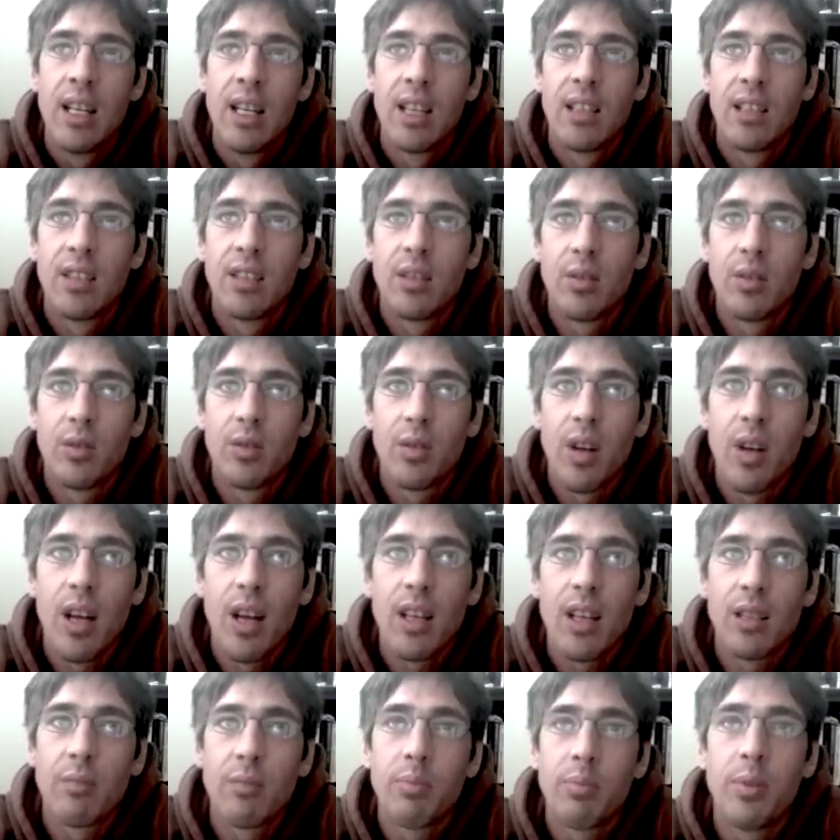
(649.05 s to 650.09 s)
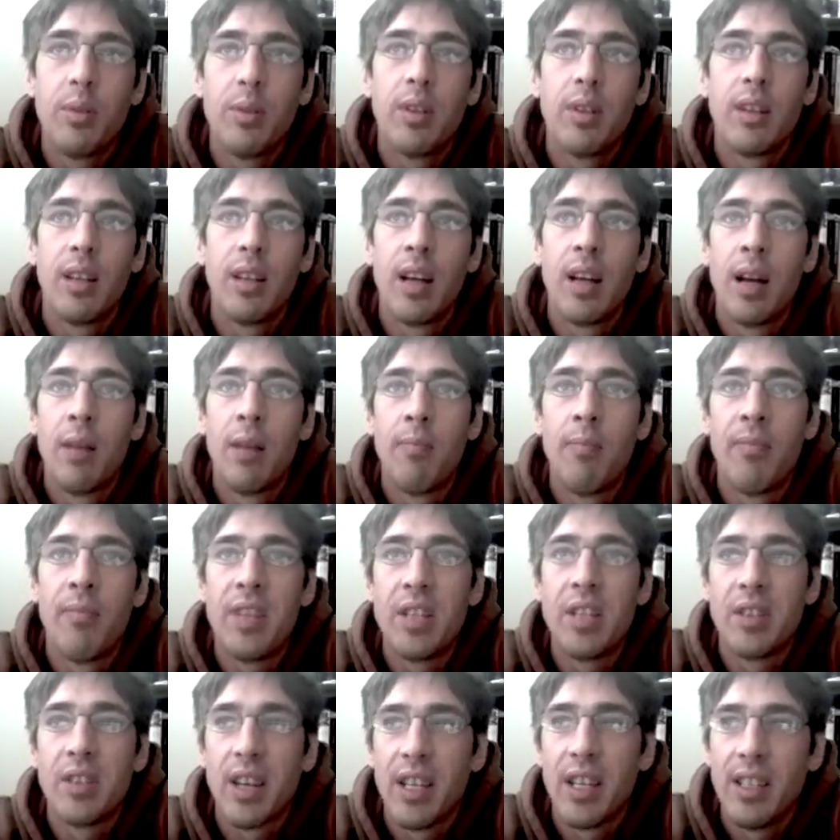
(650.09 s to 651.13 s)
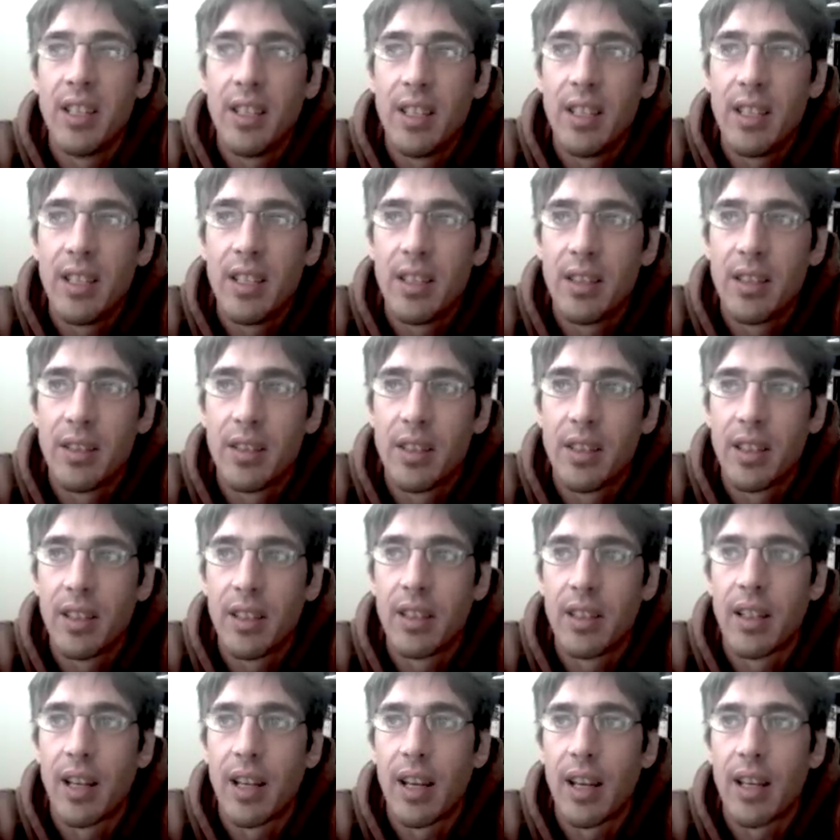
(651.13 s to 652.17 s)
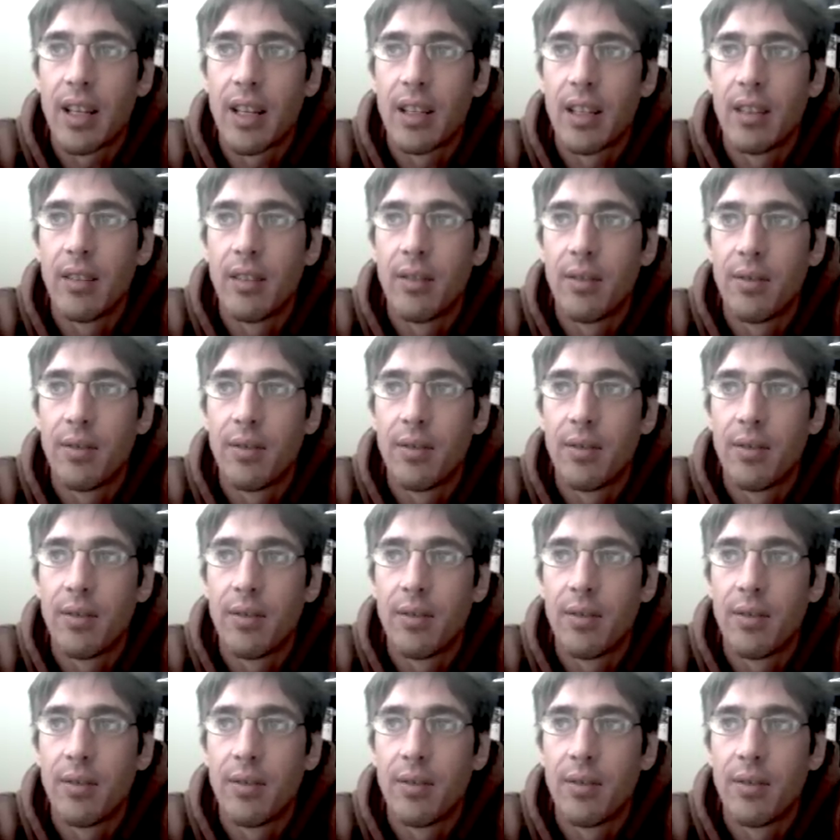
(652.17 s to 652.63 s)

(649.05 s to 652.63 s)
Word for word: And so trying to put um, these ideas that, that I can